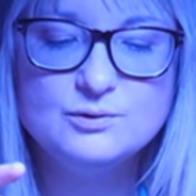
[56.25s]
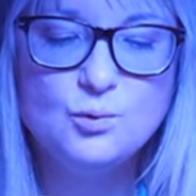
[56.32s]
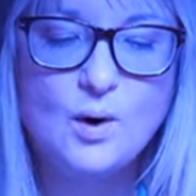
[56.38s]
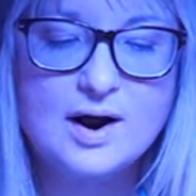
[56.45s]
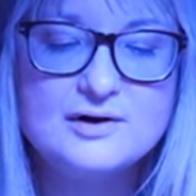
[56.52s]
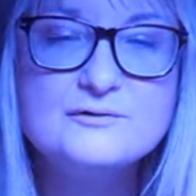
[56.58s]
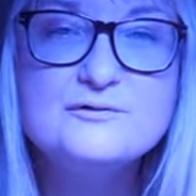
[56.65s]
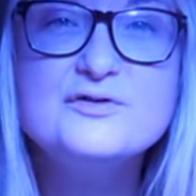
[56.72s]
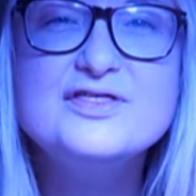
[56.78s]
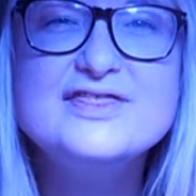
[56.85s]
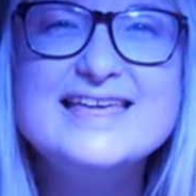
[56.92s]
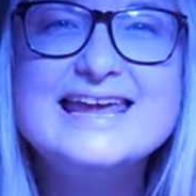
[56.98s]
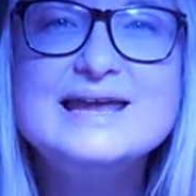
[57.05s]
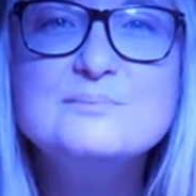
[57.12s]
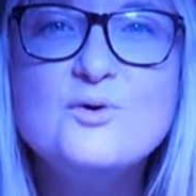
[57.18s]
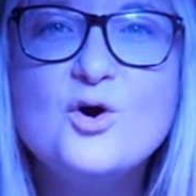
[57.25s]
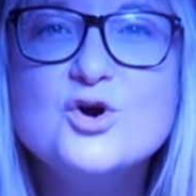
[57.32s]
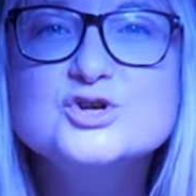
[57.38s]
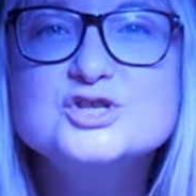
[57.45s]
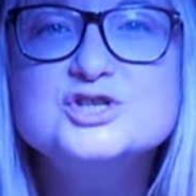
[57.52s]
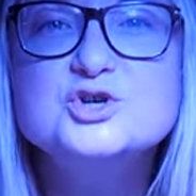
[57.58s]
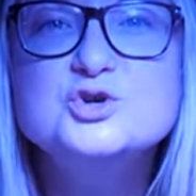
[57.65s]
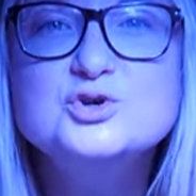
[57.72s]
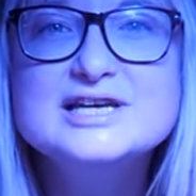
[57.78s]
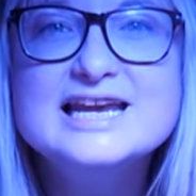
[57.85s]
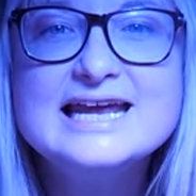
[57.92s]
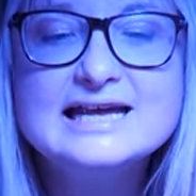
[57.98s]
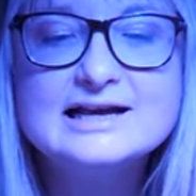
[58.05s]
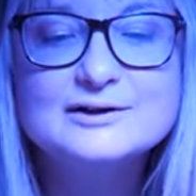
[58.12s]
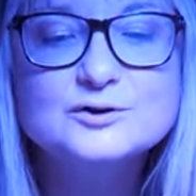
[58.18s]
one of the most
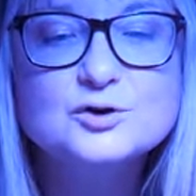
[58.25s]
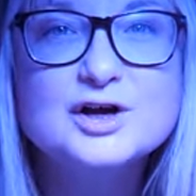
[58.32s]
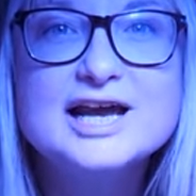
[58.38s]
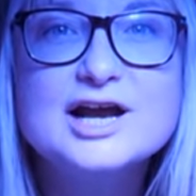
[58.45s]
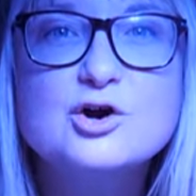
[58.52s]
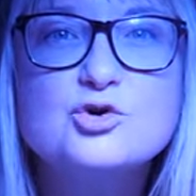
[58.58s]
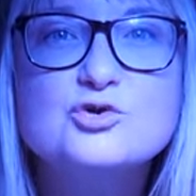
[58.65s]
unique looking